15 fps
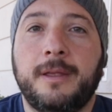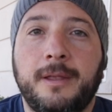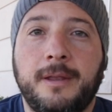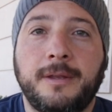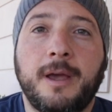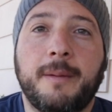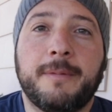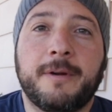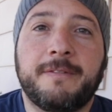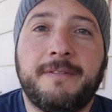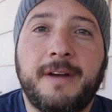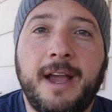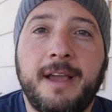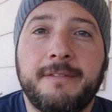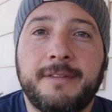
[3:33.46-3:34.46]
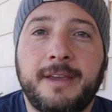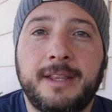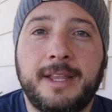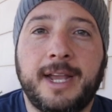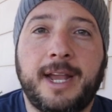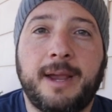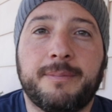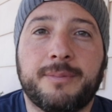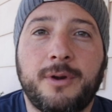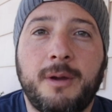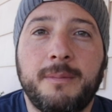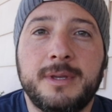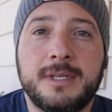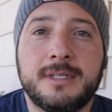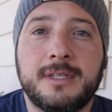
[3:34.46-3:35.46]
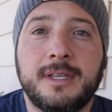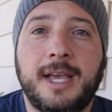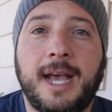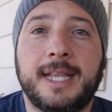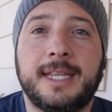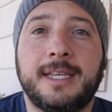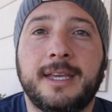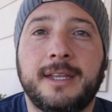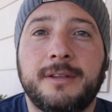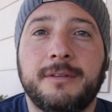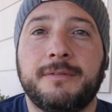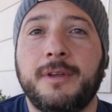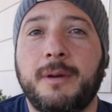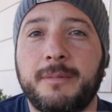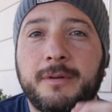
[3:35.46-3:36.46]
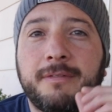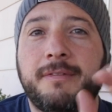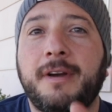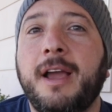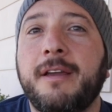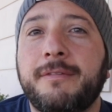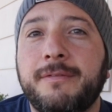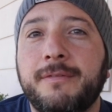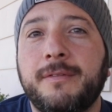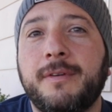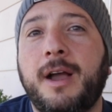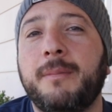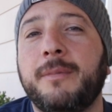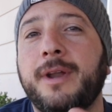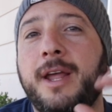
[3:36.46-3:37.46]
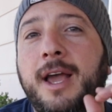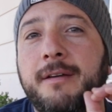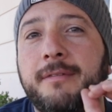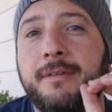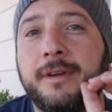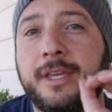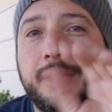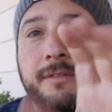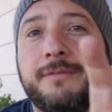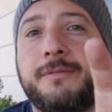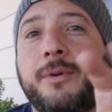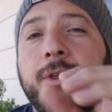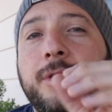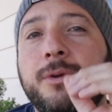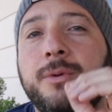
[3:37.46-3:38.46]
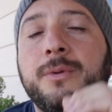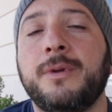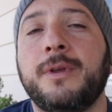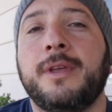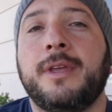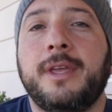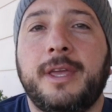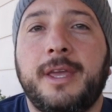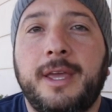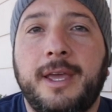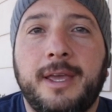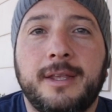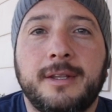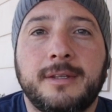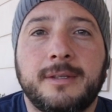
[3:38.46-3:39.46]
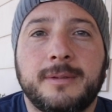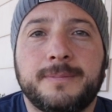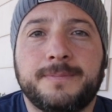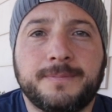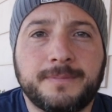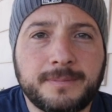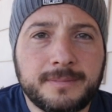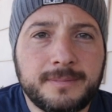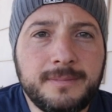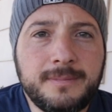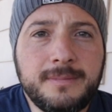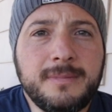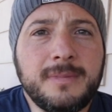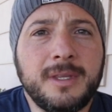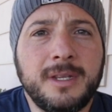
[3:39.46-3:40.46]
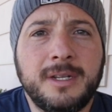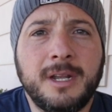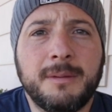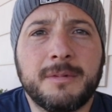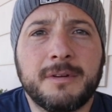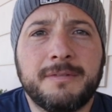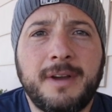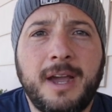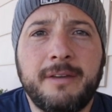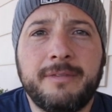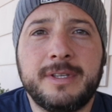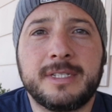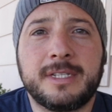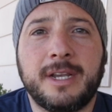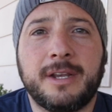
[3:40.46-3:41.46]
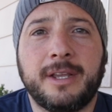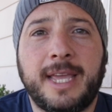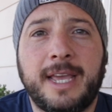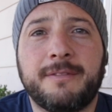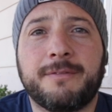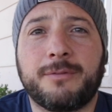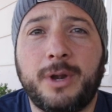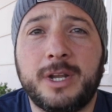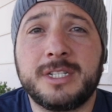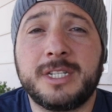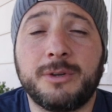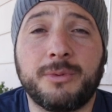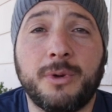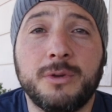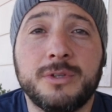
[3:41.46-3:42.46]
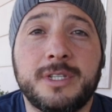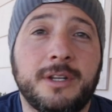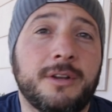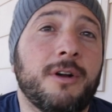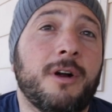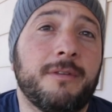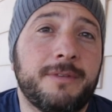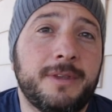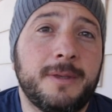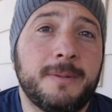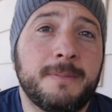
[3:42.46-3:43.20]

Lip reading: Number 5, and like I promised, at the end of number 5 I'm gonna have a gift for you. And number 5 is get freshly roasted coffee.